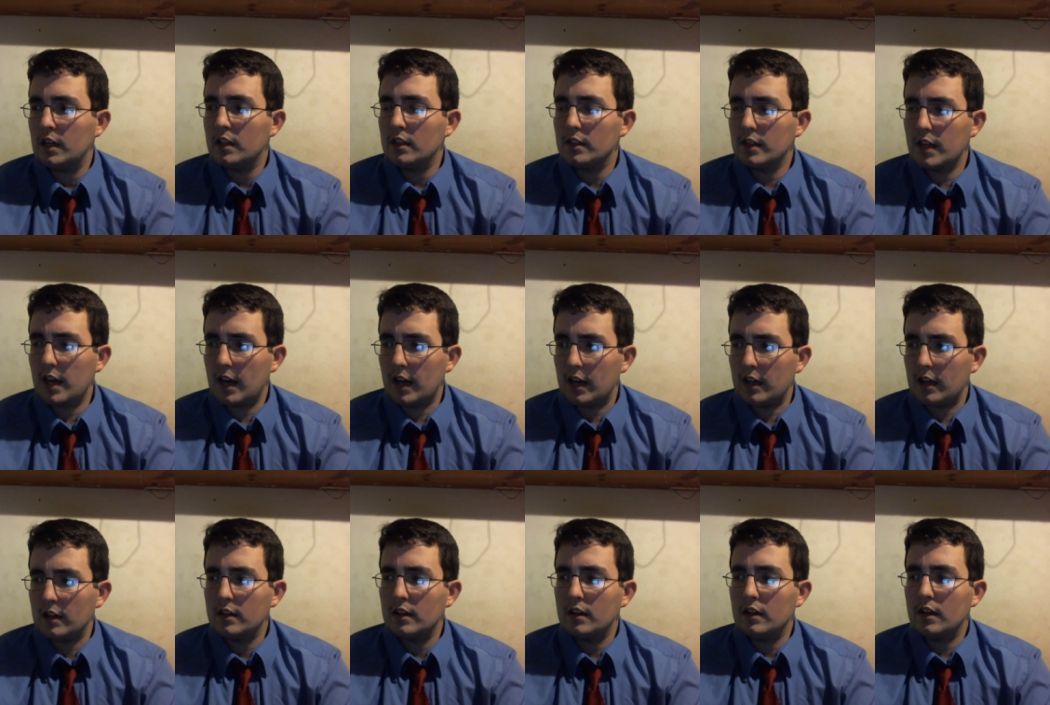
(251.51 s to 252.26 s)
Yeah,
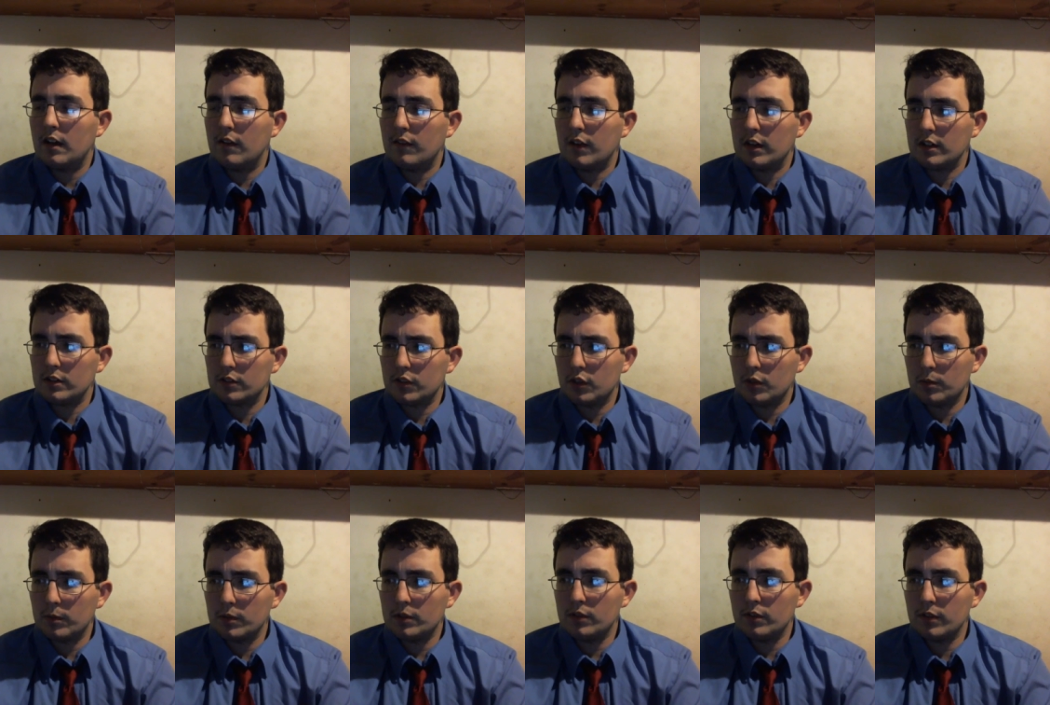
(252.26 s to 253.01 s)
of
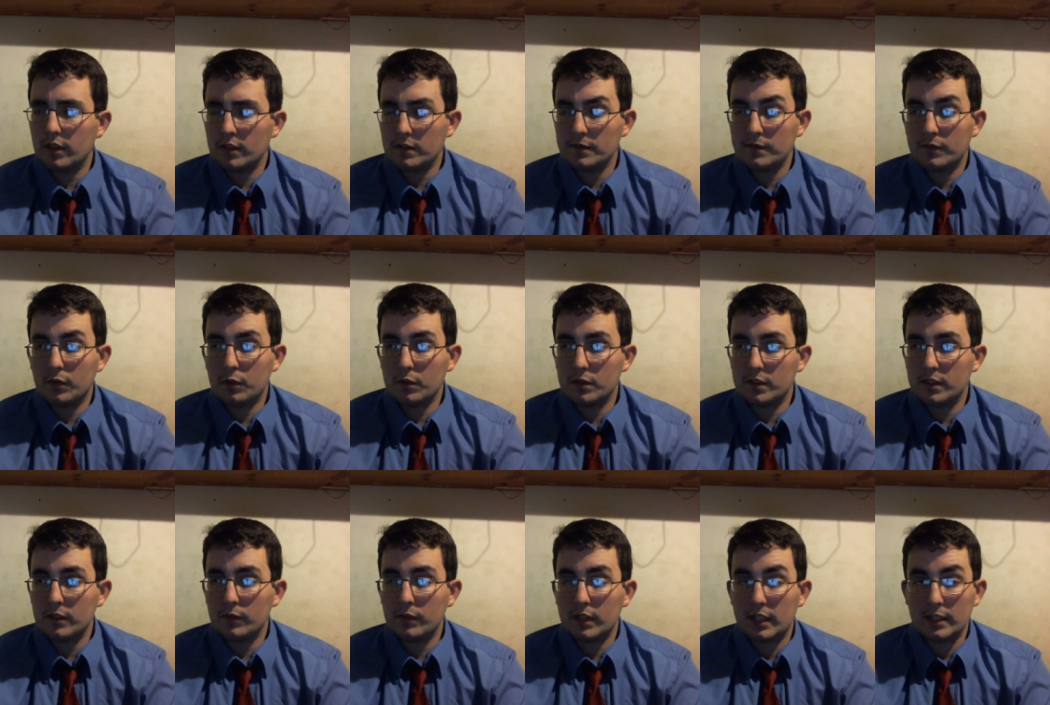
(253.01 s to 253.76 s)
October
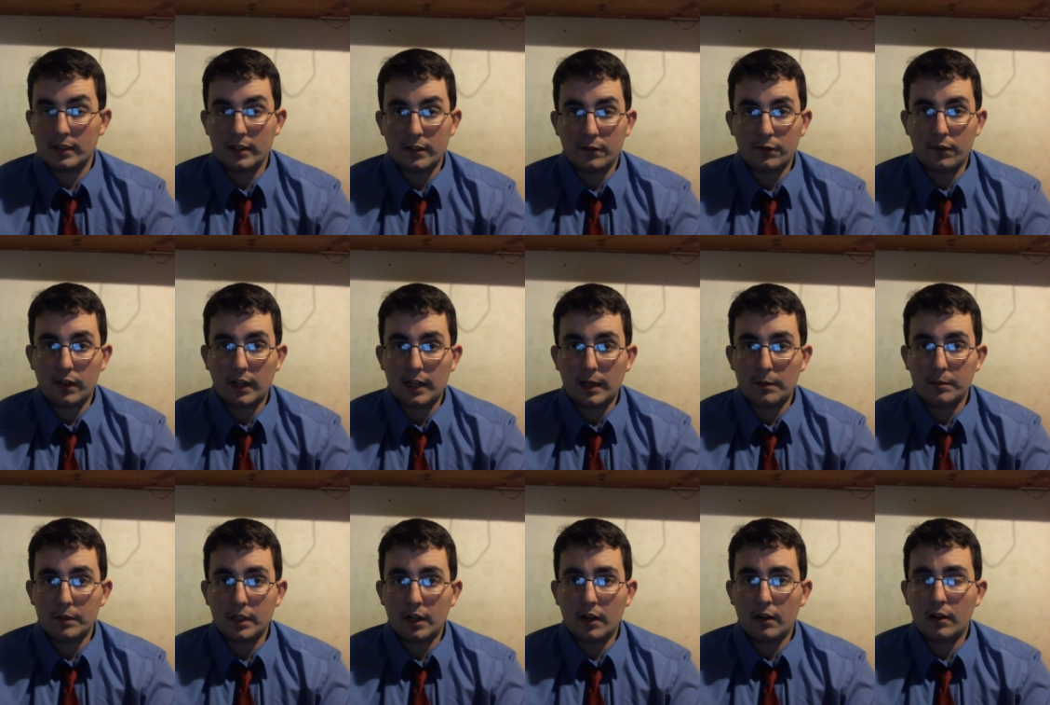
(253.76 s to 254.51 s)
2014 when I did fly
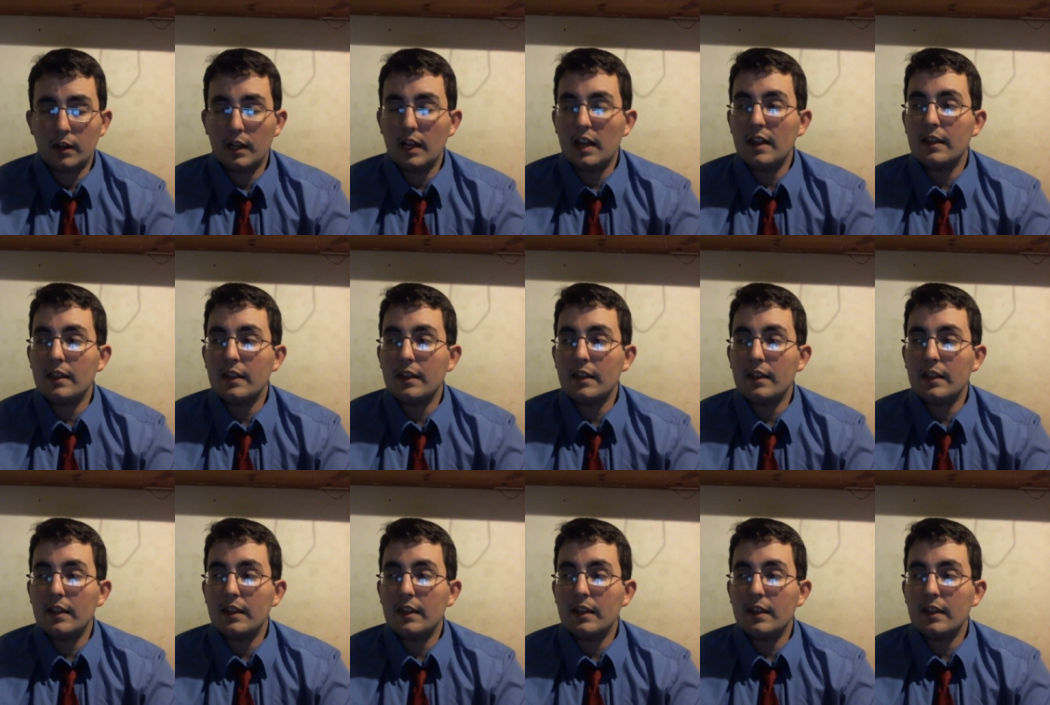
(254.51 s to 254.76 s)
up there,